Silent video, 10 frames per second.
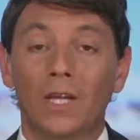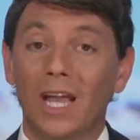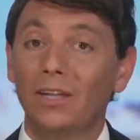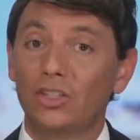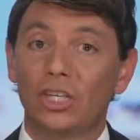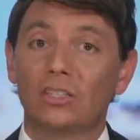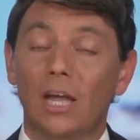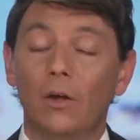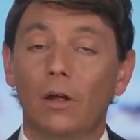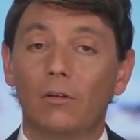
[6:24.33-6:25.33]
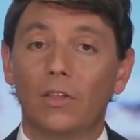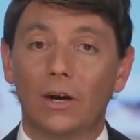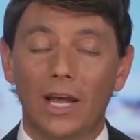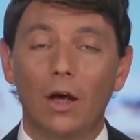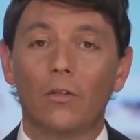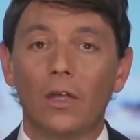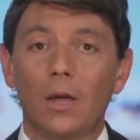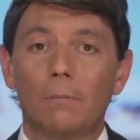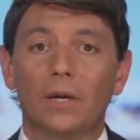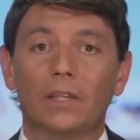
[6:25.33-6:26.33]
not just health, uh, their health, I, I,
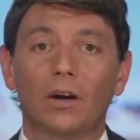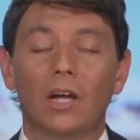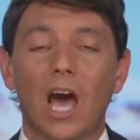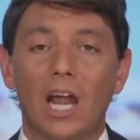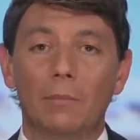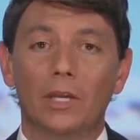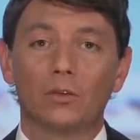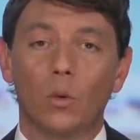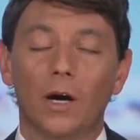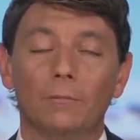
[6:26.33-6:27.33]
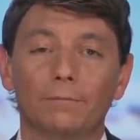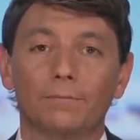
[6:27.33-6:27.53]
but I wanna, their economy as well.